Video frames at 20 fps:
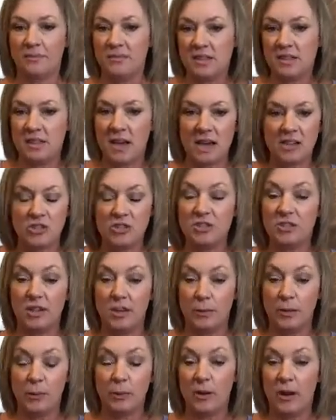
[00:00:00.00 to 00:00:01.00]
The sky's just going
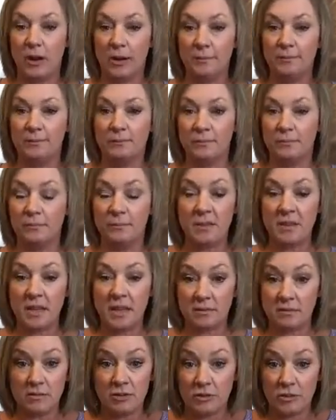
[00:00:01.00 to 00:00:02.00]
to be white, but
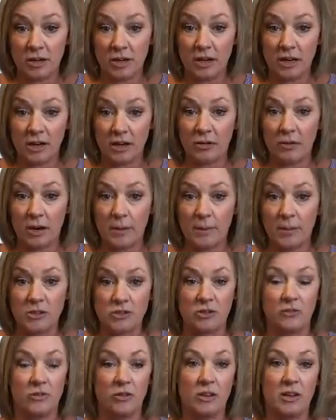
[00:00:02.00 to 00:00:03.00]
that you're going to get a great
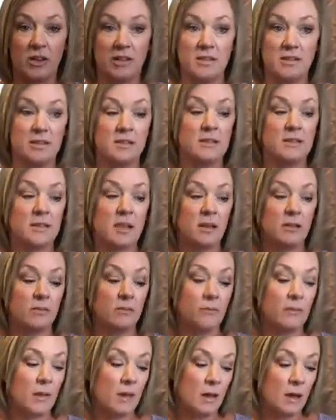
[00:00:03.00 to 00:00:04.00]
picture of your kids. So
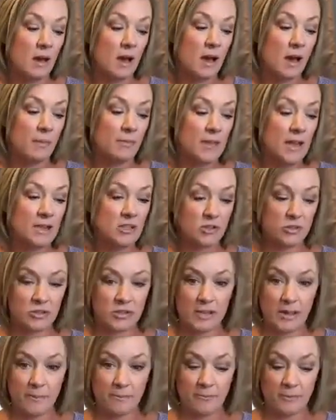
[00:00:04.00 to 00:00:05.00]
that's your
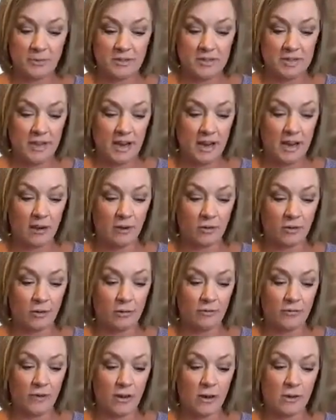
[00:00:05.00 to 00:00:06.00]
tip for today on your
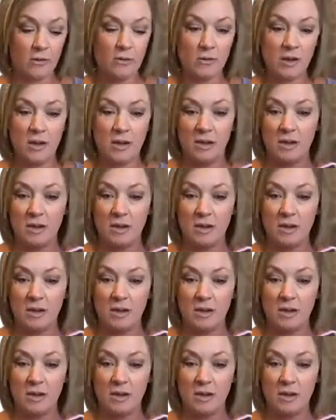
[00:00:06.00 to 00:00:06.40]
phone.